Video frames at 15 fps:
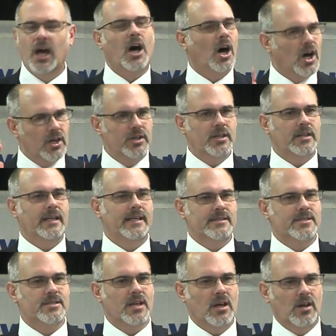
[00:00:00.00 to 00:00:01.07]
All you need
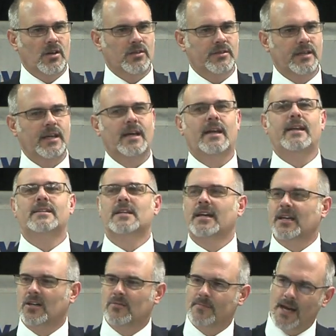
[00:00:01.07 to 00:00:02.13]
is salt. And he's
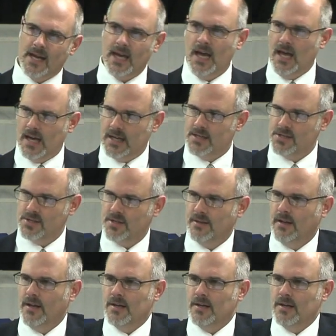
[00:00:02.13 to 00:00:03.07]
like, oh my gosh.